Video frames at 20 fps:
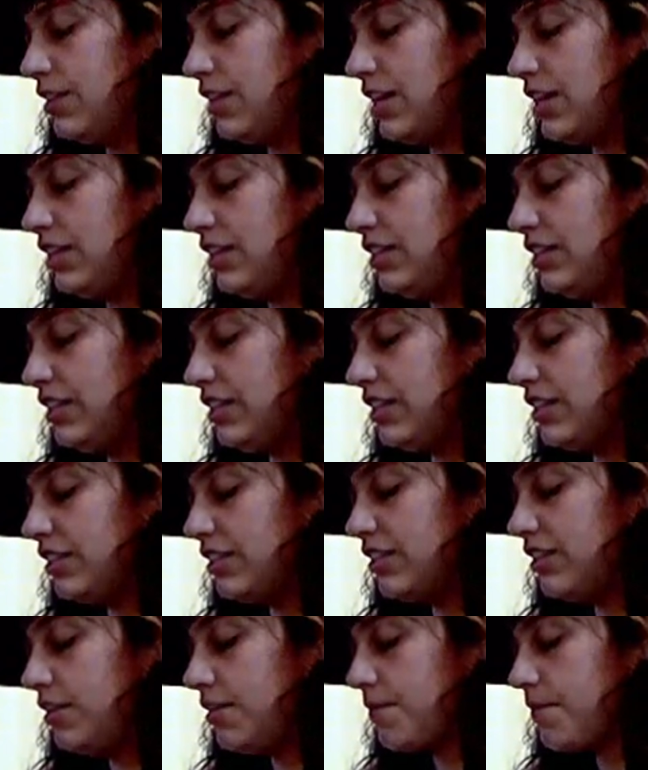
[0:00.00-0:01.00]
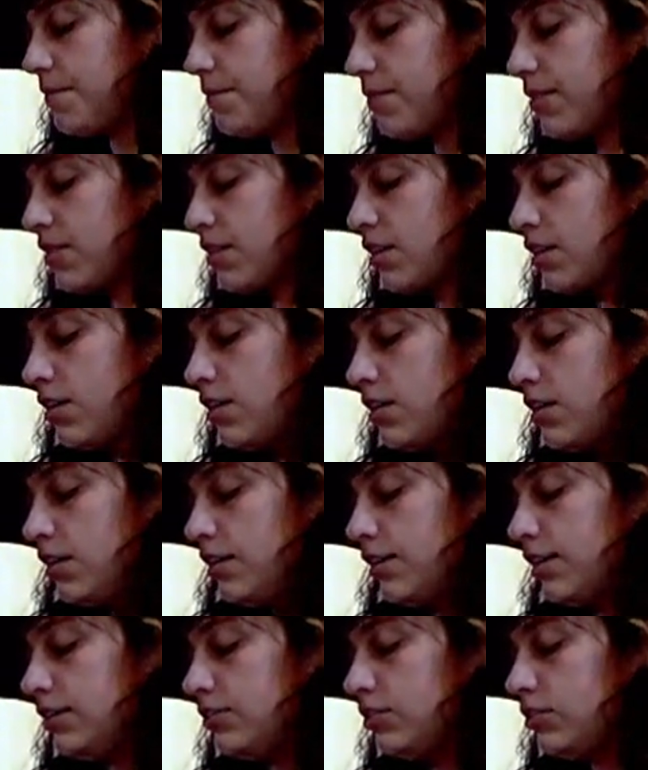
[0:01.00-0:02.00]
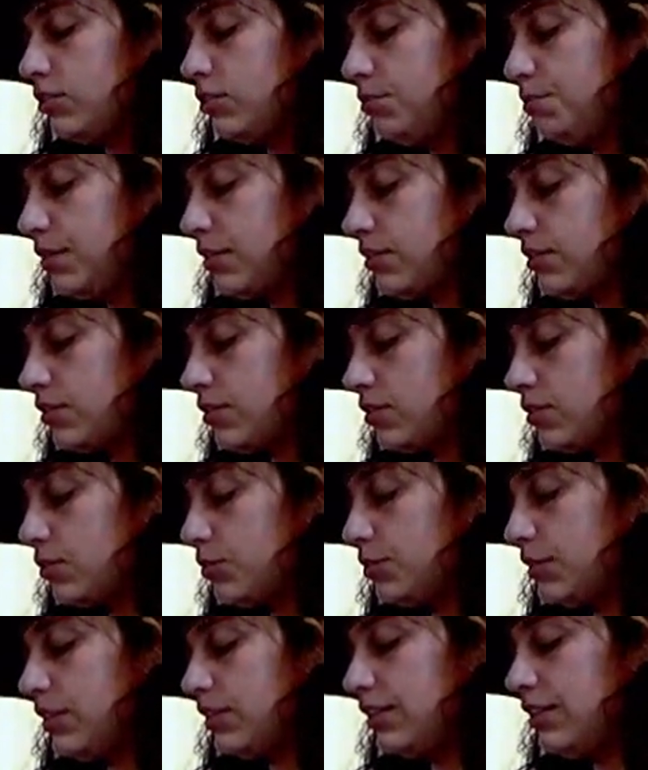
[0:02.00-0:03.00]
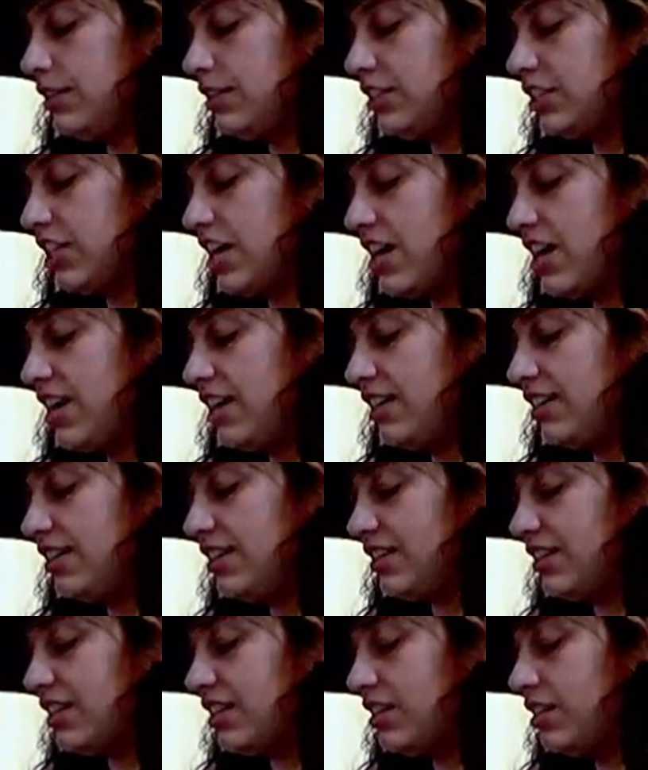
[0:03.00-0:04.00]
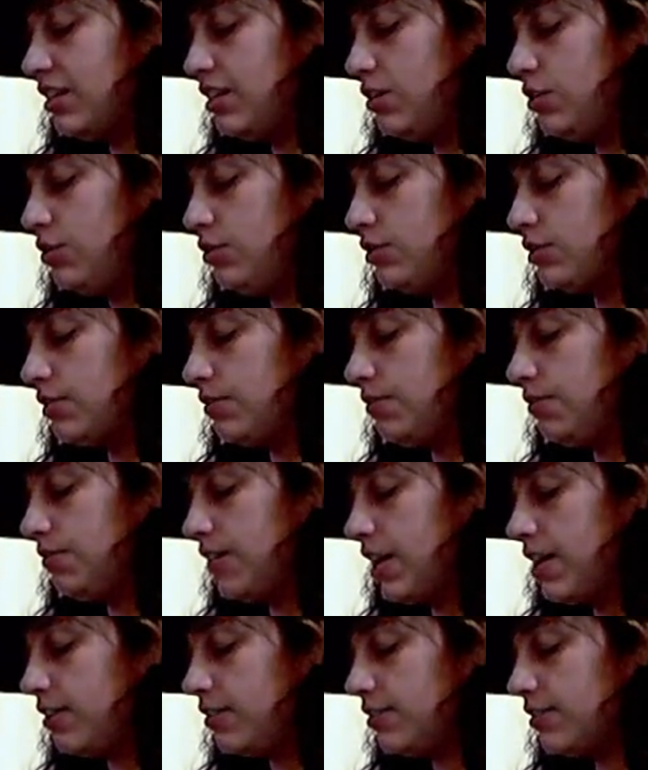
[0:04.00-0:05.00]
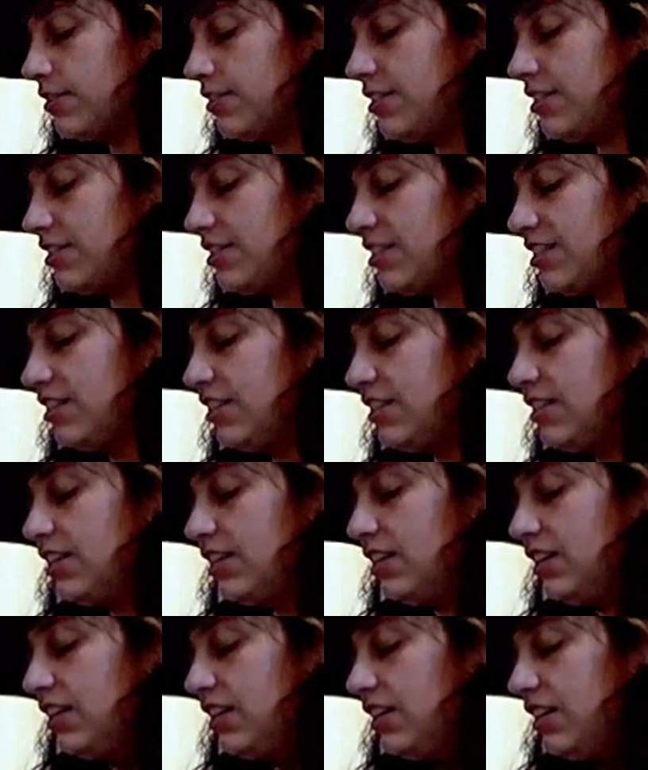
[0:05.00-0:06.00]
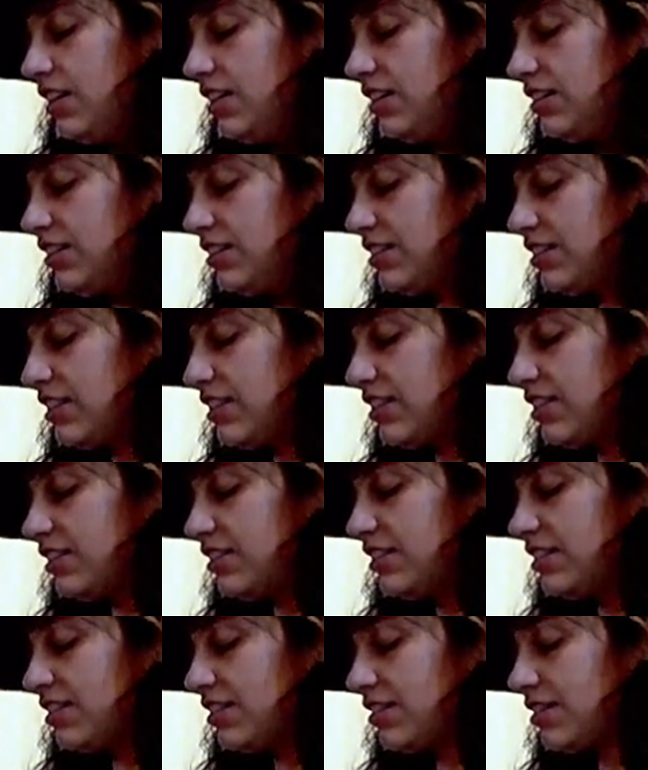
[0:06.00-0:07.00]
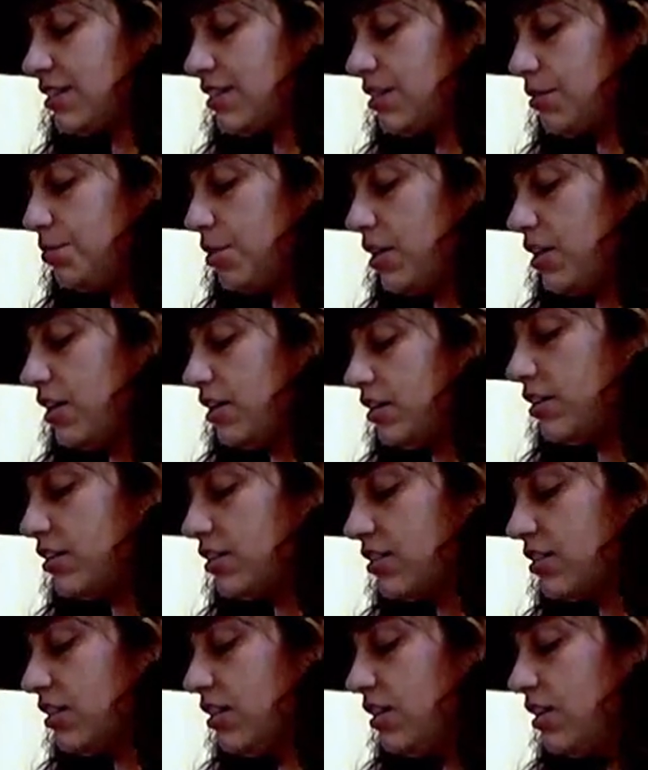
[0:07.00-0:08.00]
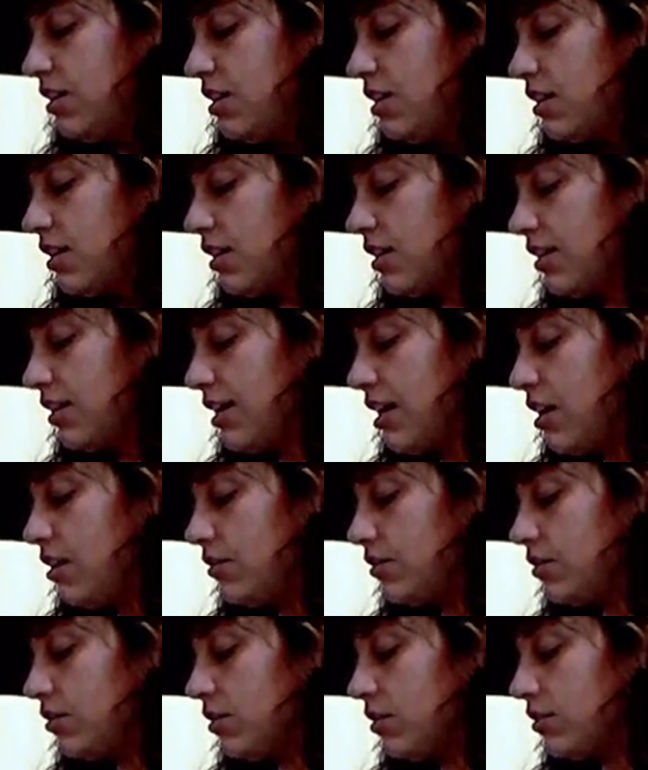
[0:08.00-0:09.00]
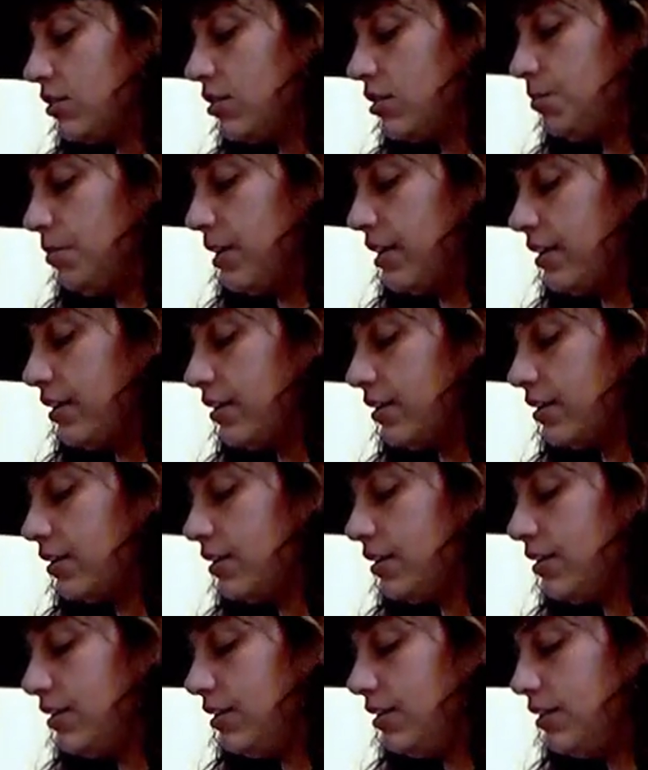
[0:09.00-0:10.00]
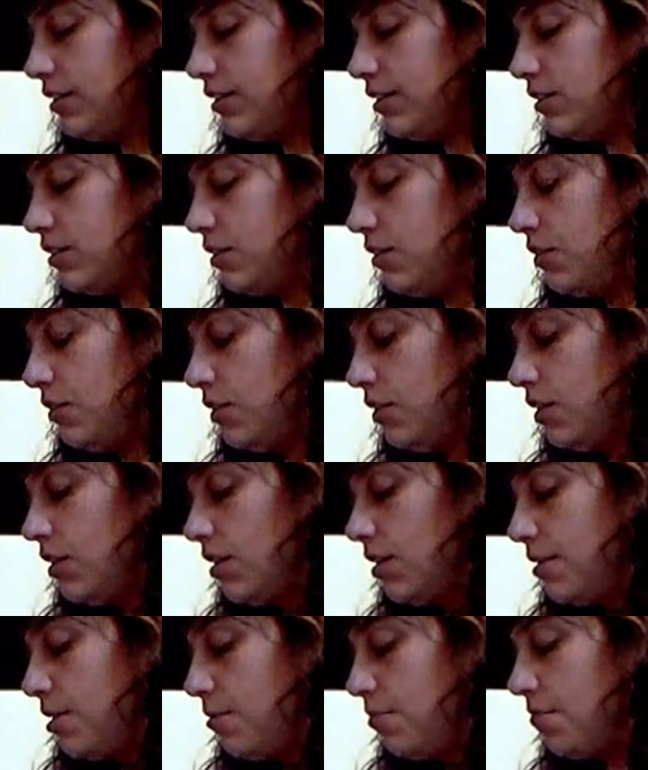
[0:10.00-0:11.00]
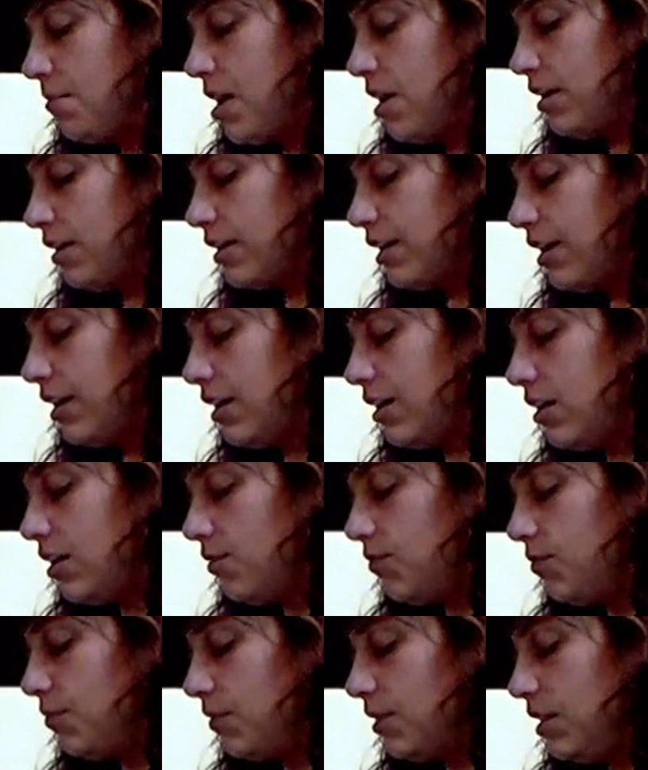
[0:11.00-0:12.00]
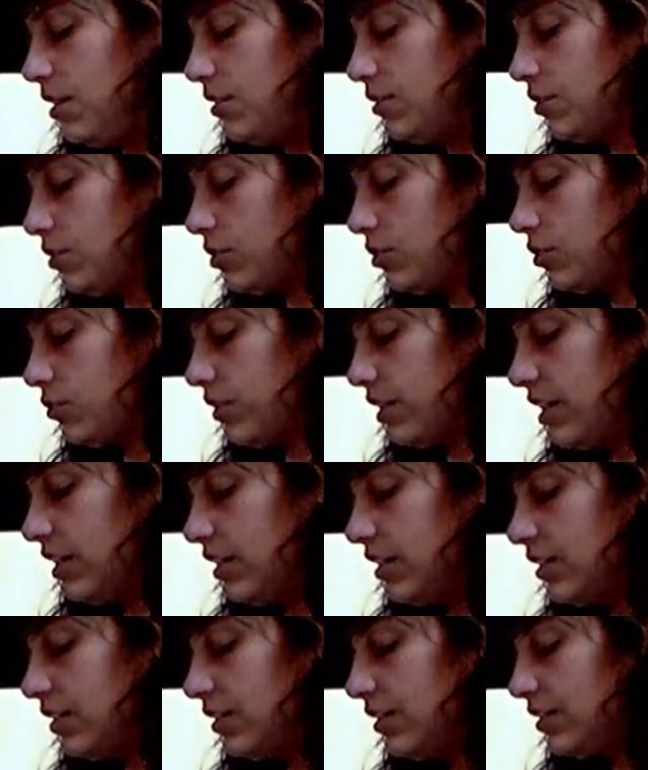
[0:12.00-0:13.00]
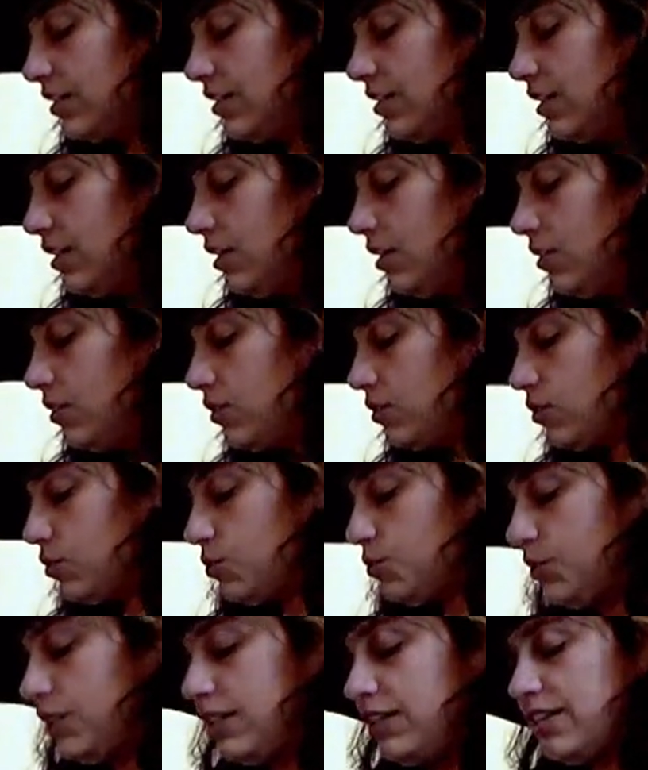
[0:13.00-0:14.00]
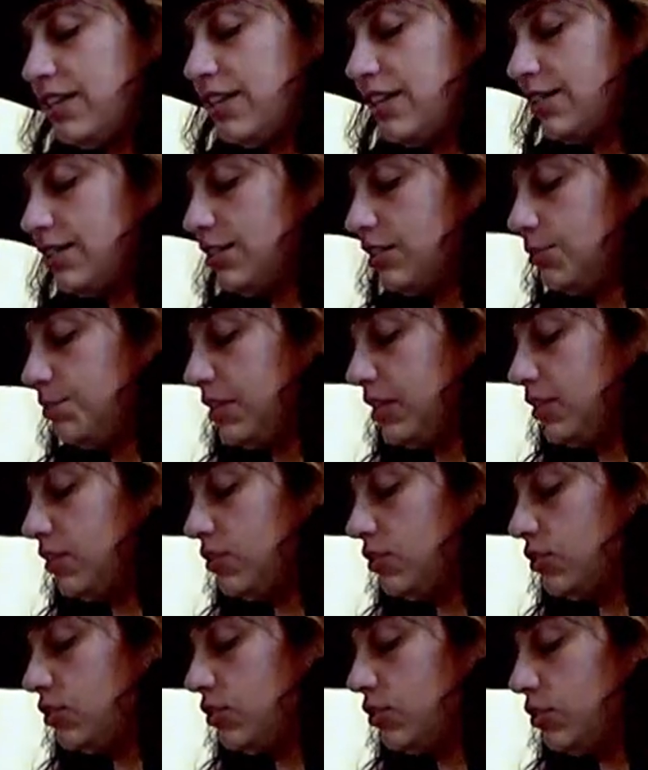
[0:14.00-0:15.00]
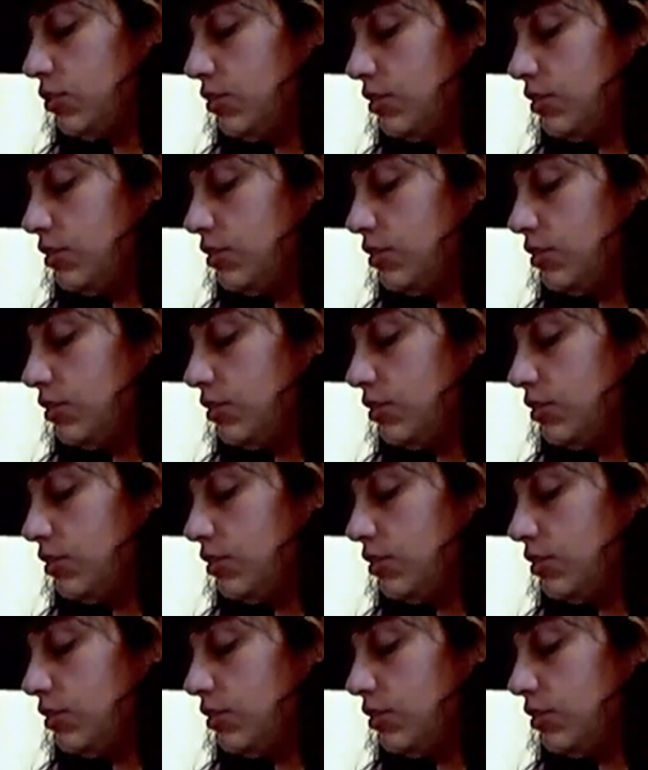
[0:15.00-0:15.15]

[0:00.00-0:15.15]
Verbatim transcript: thine ear. They do but sweetly chide thee who confounds in singleness the parts that thou dost bear. Mark at one strings, sweet husbands to